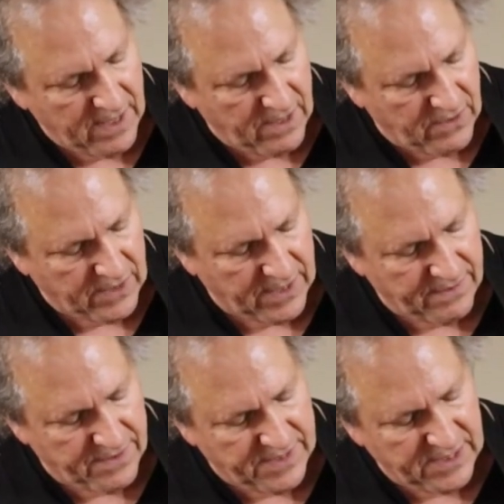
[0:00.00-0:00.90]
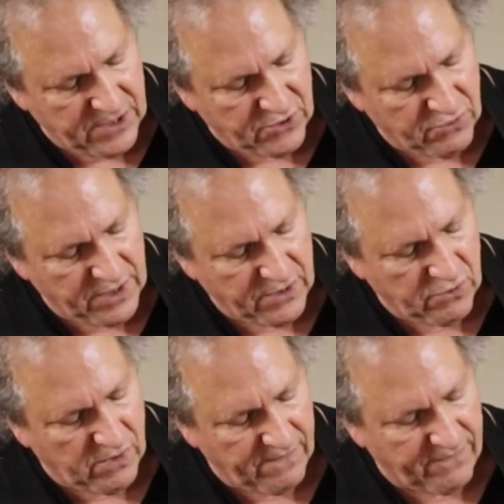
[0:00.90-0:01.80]
Okay, the D string
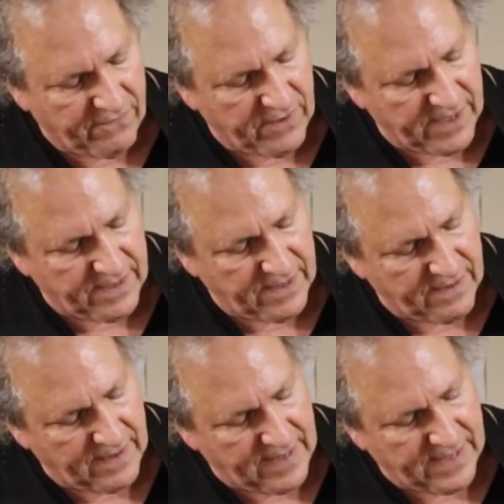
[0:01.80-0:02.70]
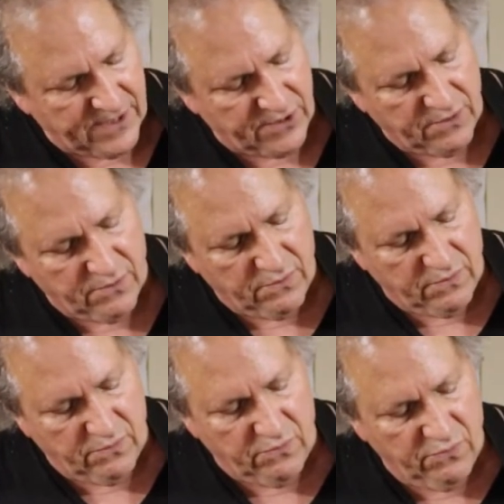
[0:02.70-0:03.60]
12th fret has your
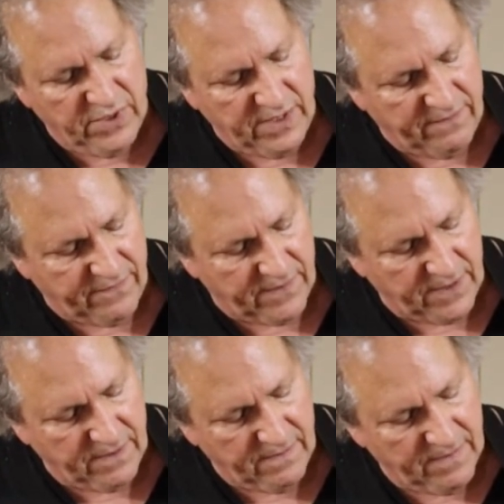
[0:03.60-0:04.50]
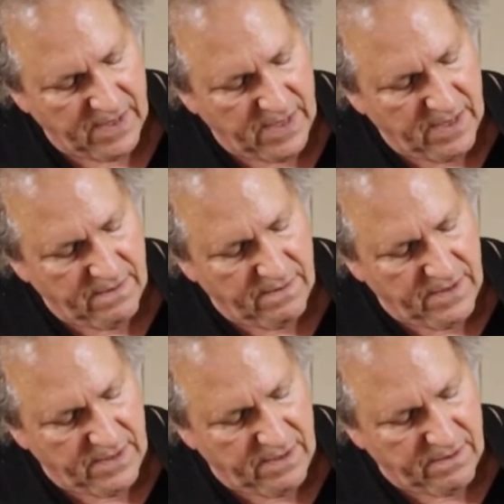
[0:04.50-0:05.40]
ring finger.
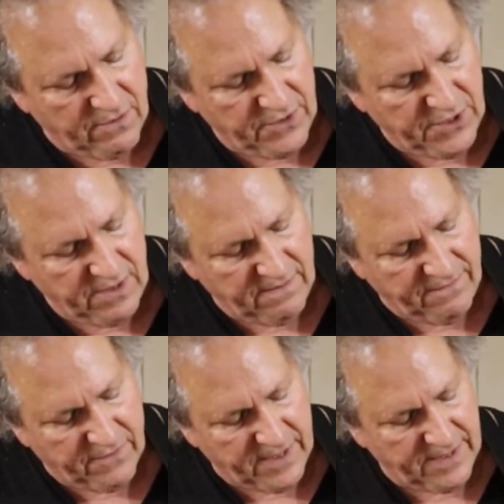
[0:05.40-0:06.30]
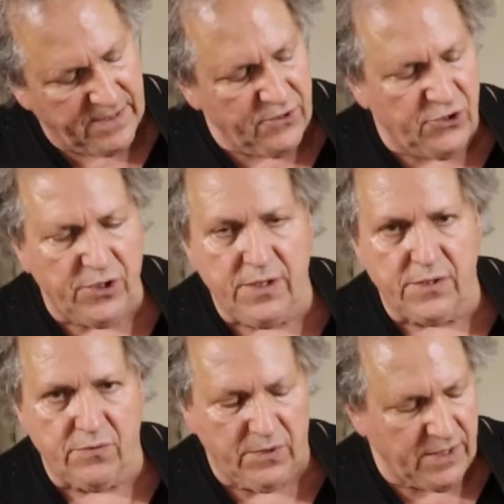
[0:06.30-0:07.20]
The 13th fret G
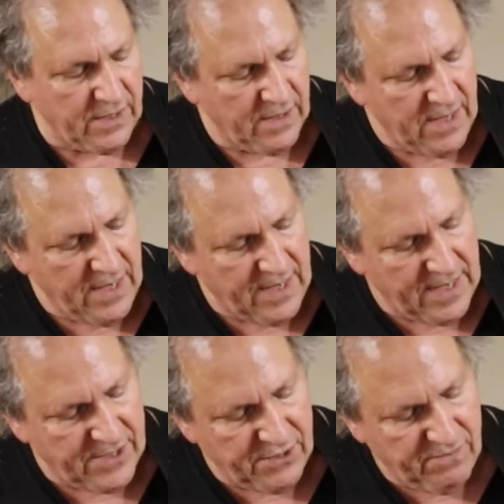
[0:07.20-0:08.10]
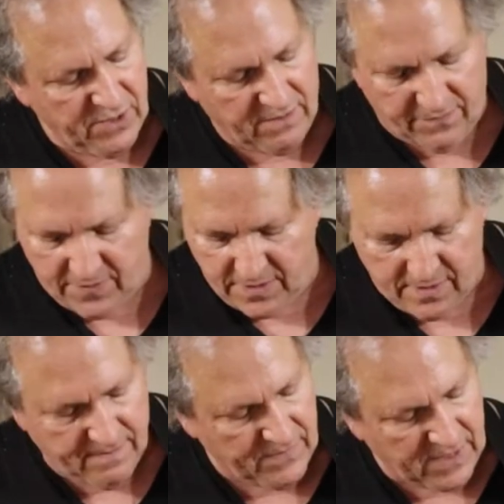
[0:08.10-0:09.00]
string has your middle
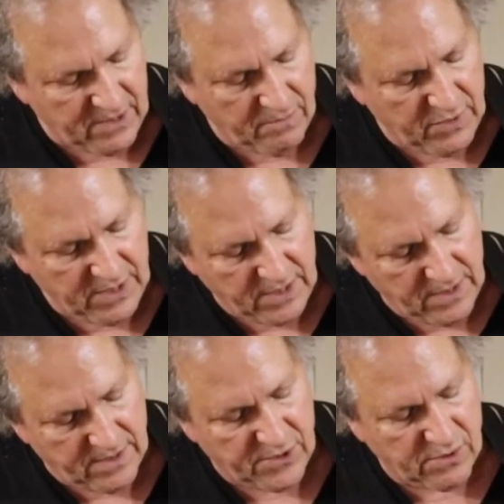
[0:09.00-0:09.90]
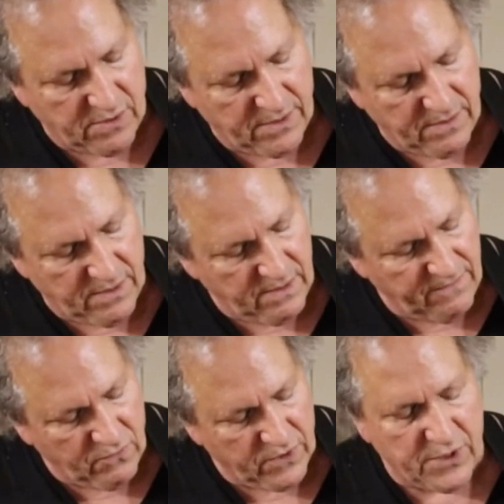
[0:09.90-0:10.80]
finger, and your pinky is on the
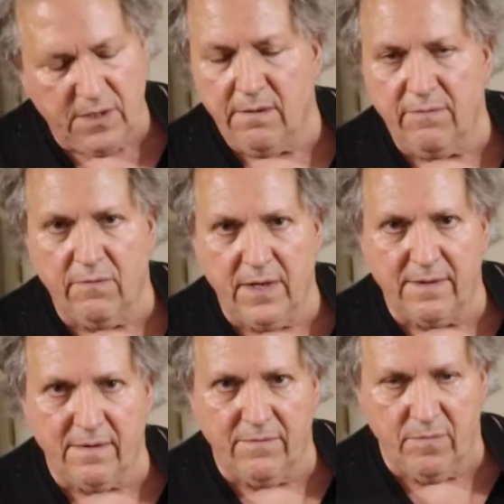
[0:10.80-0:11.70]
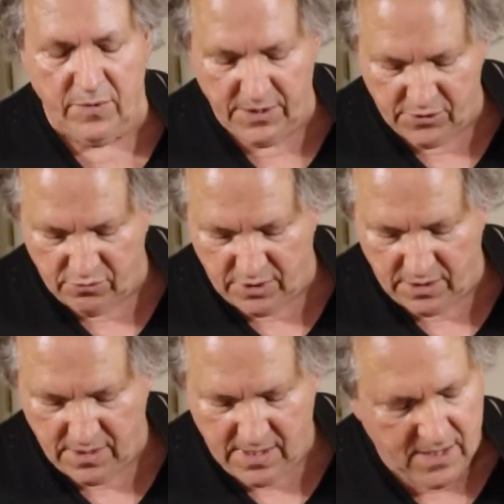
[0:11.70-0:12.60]
14th fret of the B string.
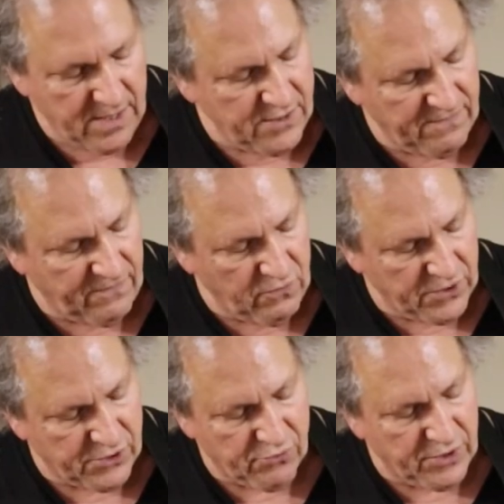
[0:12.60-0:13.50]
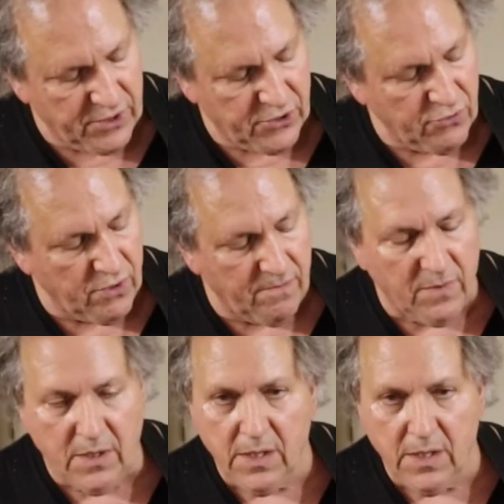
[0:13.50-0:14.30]
It's a 4-string strum.